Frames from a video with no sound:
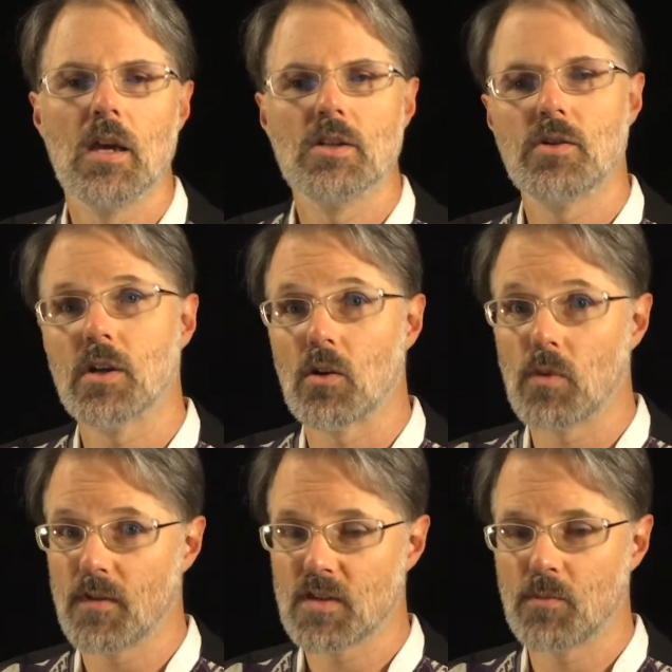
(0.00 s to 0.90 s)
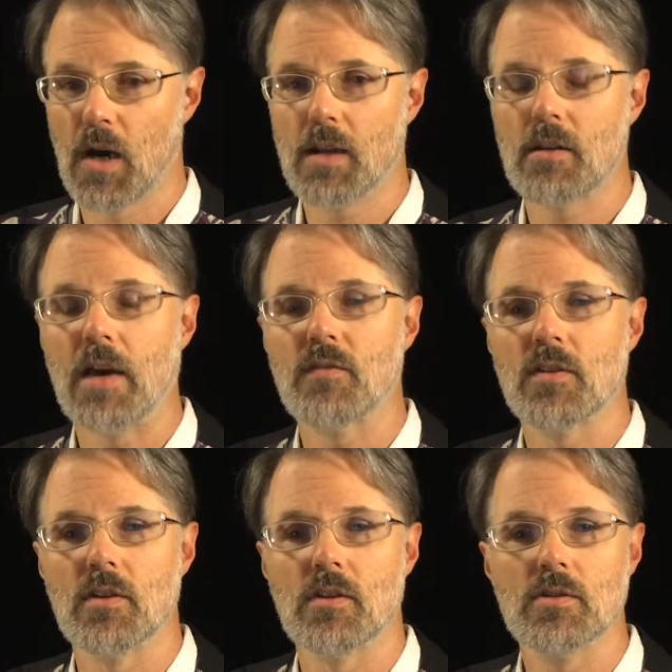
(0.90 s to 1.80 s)
During a rough spot after
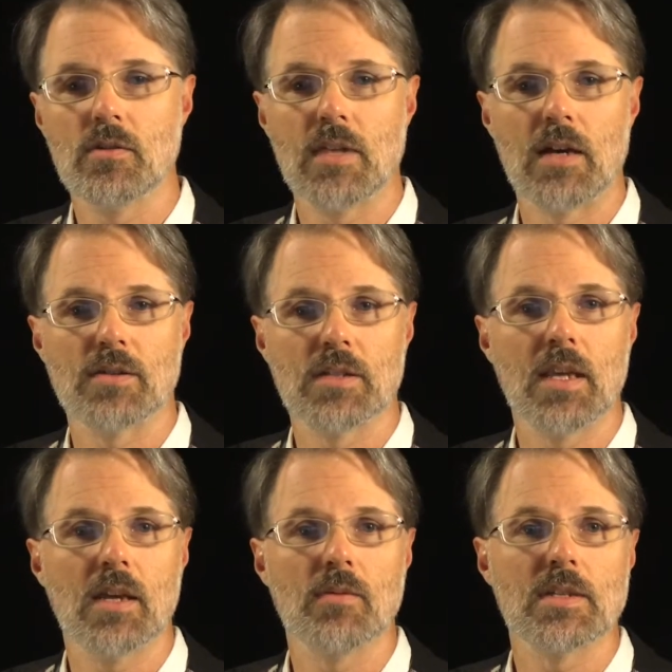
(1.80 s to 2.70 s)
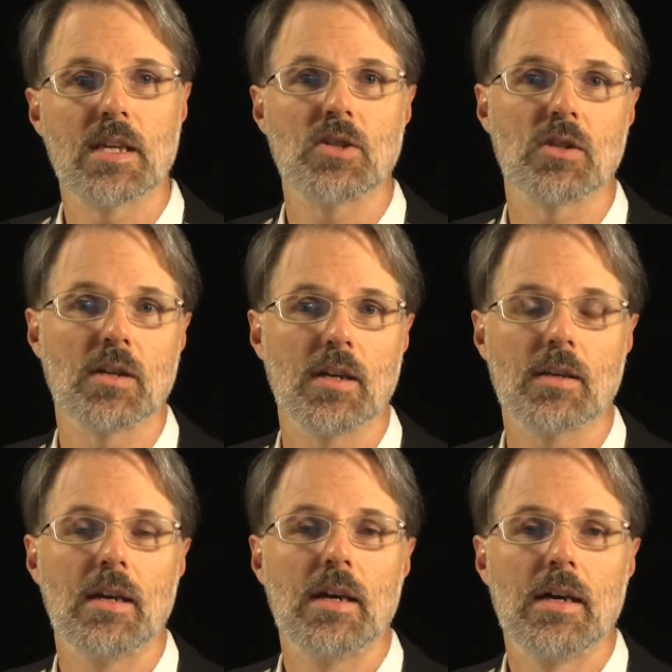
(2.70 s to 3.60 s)
the 2008 recession hit,
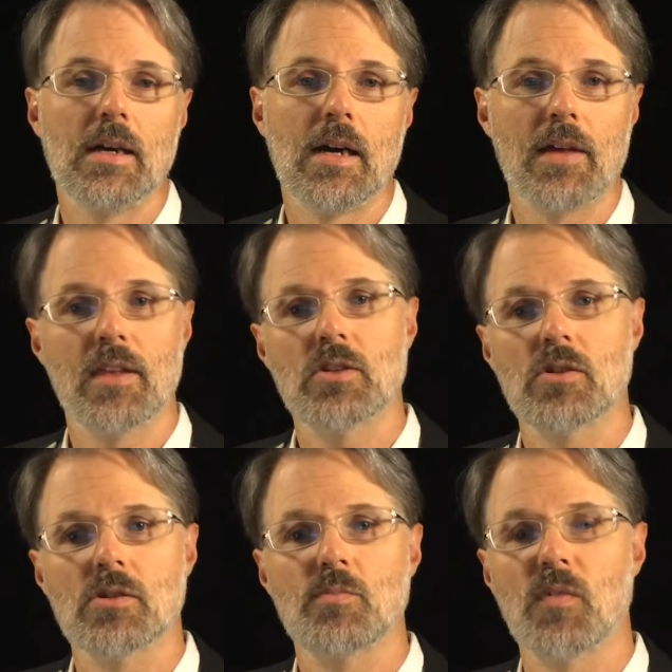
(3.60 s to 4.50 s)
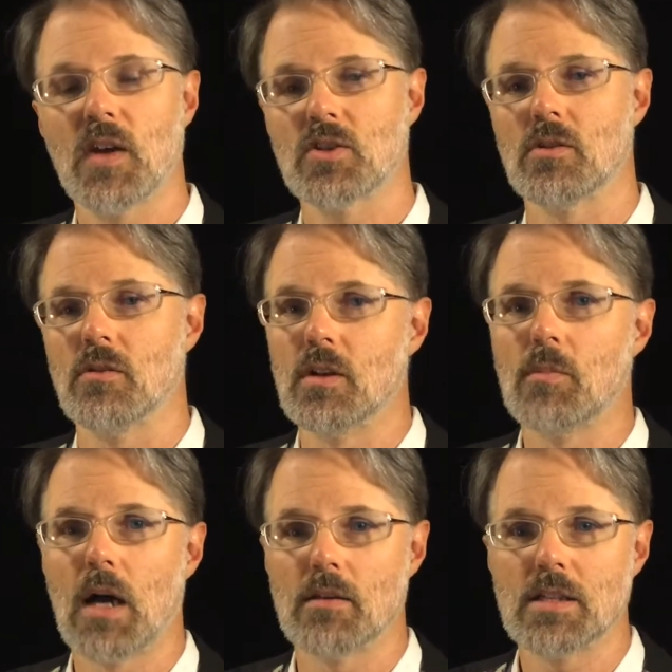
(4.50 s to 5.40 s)
I then turned professional in
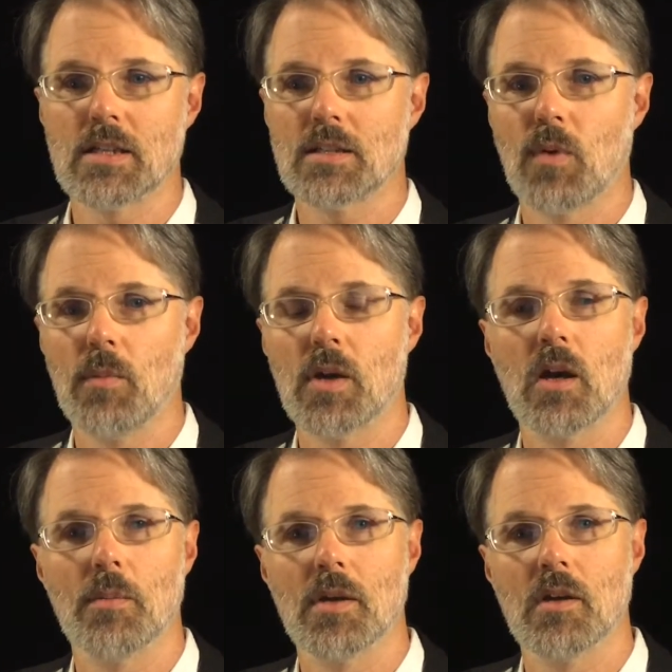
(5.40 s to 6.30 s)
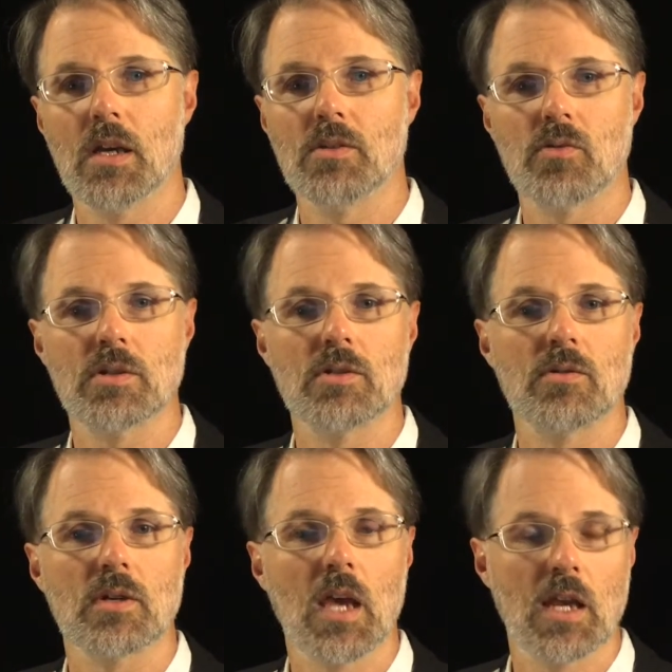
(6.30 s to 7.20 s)
politics by becoming a
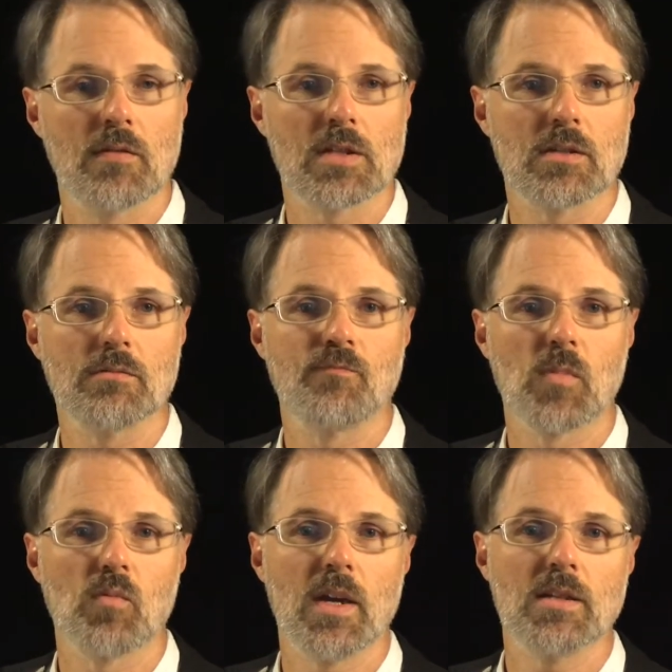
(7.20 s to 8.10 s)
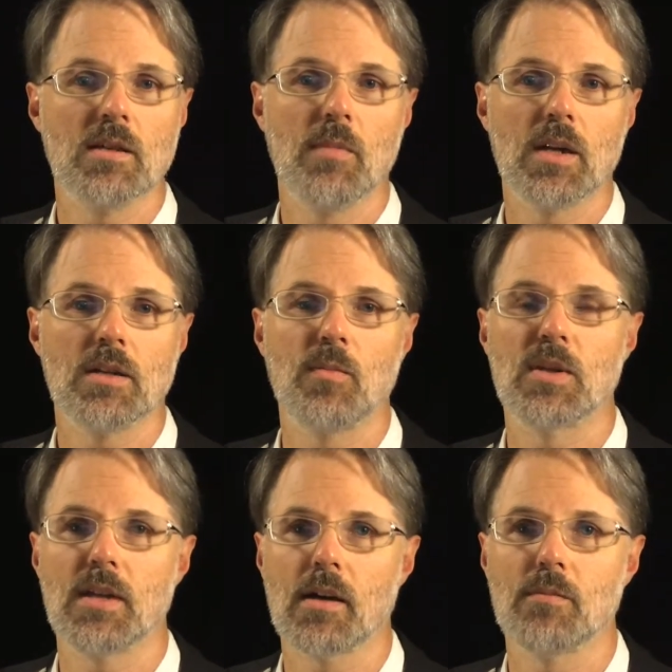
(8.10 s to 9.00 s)
door-to-door canvasser, raising money to
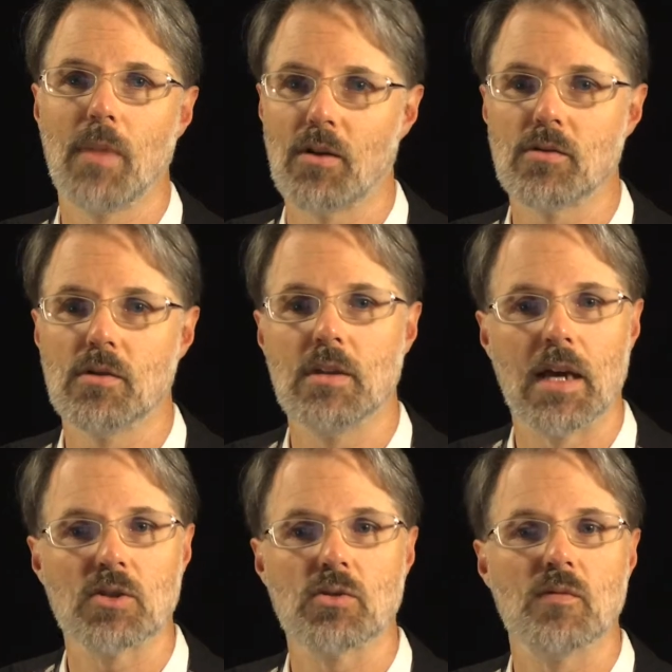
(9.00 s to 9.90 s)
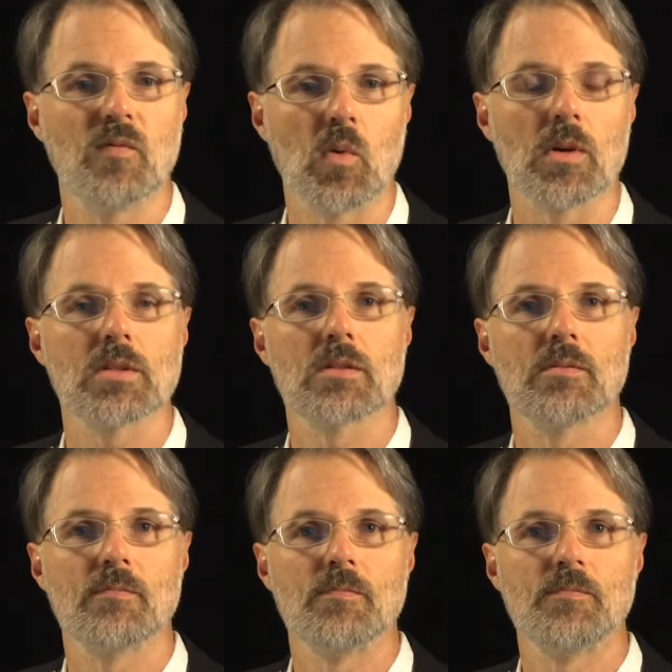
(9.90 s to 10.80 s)
protect Mount Hood National Forest.
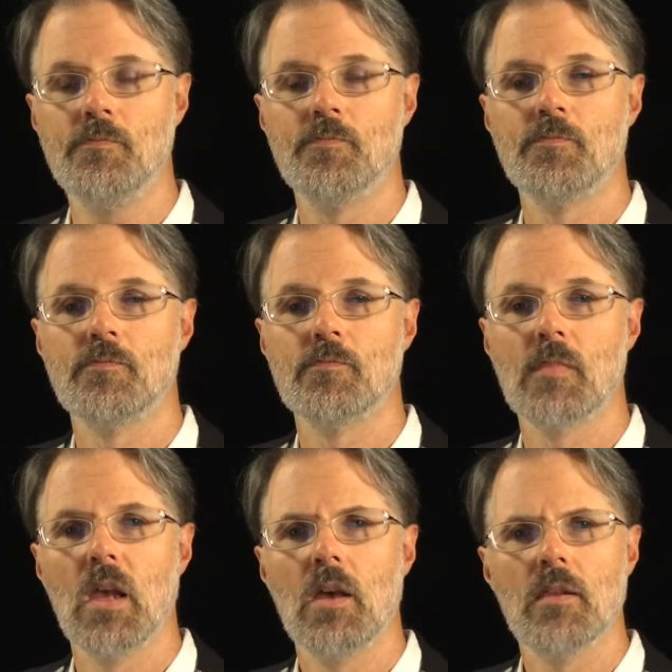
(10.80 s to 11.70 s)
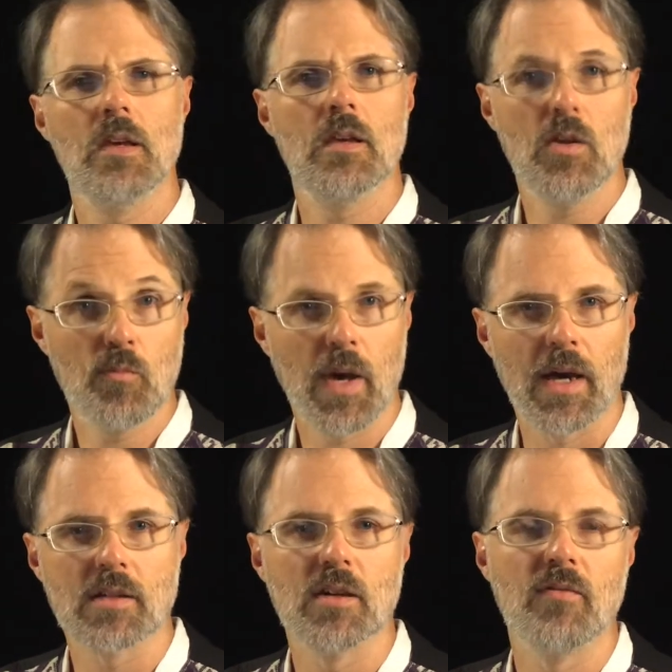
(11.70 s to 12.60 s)
The
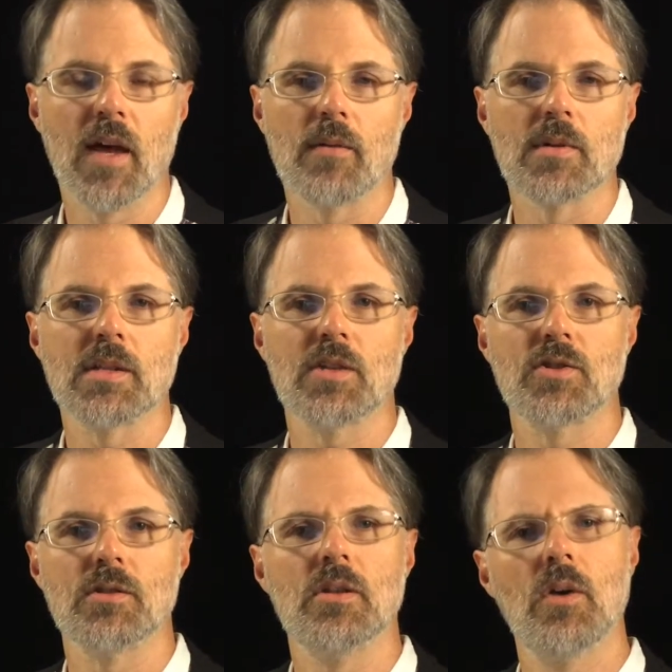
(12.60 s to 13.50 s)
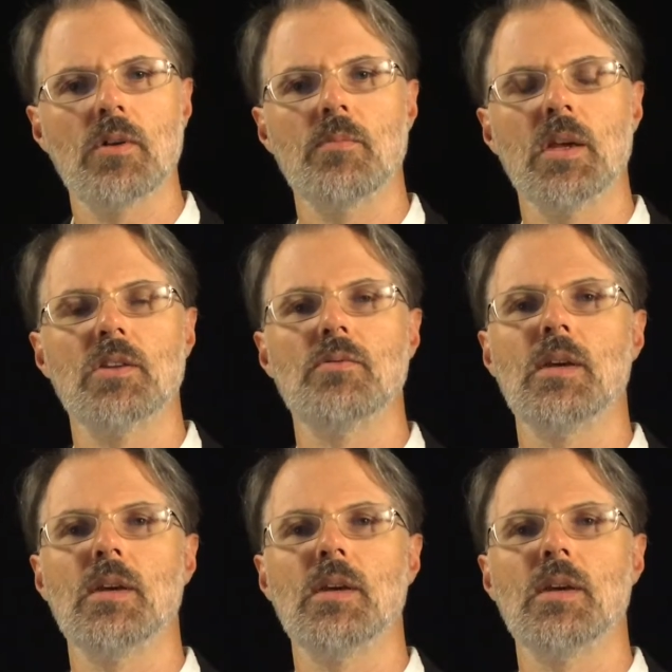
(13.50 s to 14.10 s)
impact of that recession goaded me to